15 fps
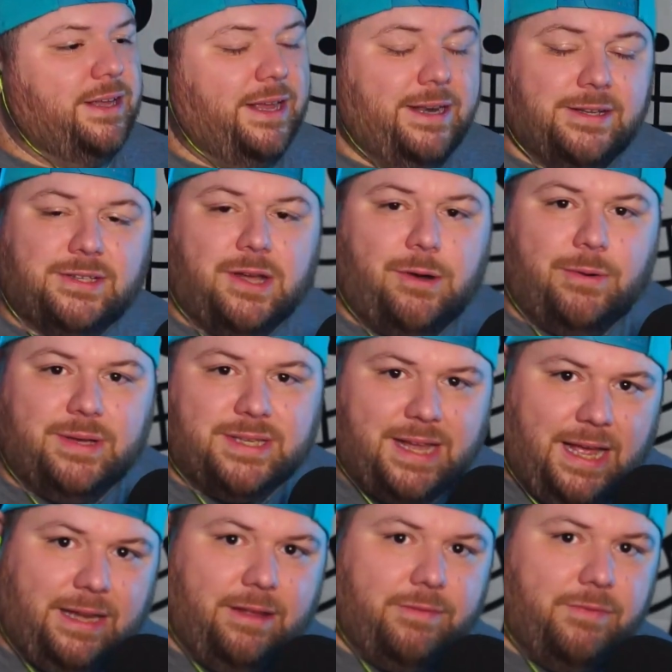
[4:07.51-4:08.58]
And as always,
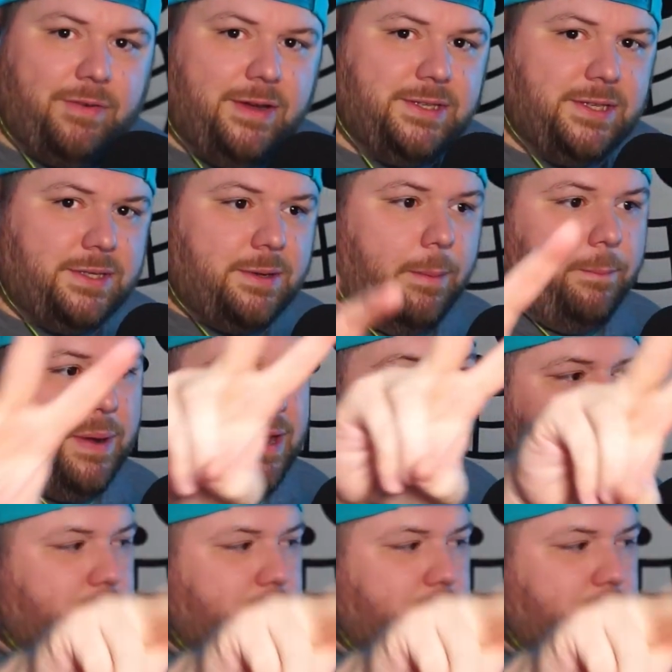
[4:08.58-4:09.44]
I love you faces. Be the